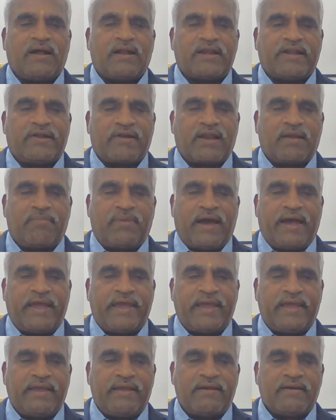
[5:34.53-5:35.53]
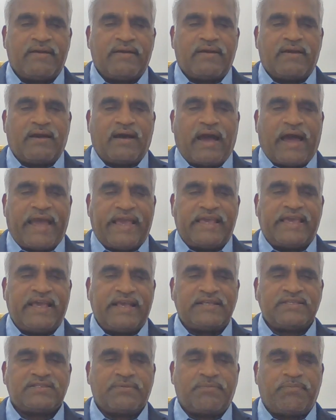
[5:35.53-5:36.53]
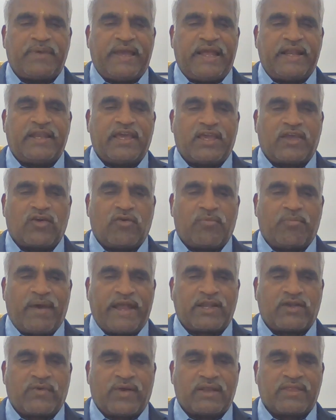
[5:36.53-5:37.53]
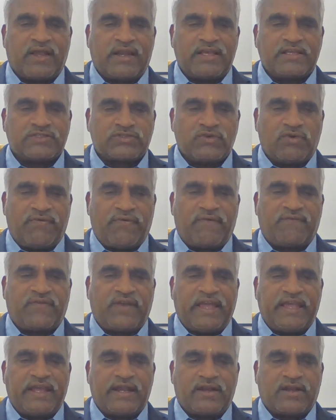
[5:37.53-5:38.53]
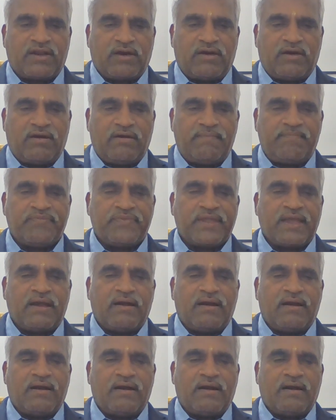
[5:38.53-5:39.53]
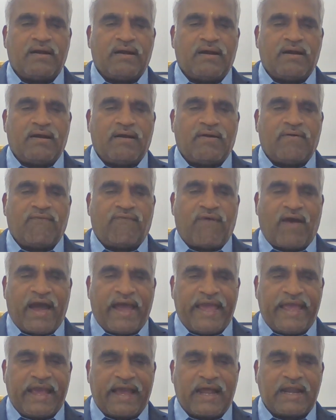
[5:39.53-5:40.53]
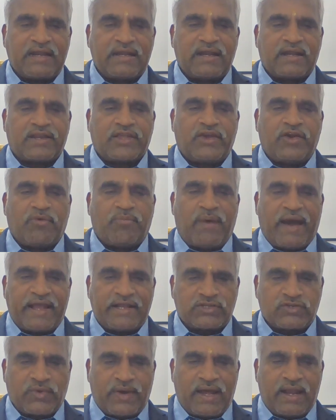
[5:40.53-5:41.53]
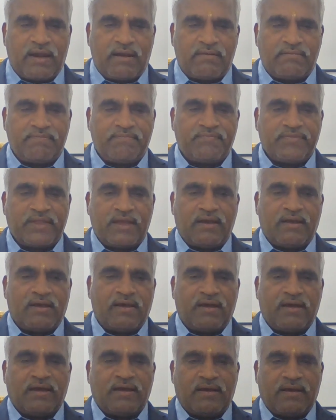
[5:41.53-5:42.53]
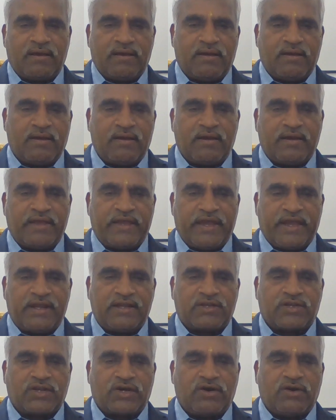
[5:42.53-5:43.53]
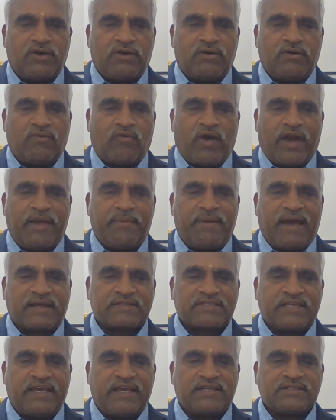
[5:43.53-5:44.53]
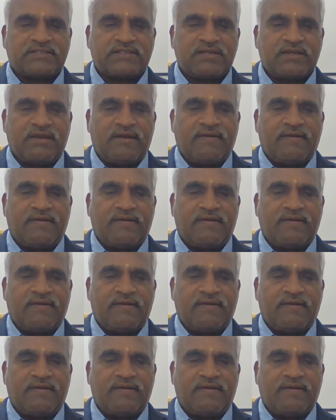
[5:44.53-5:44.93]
divided by I is b d cube by 12. That is 250 into 500 cube by 12 into y max is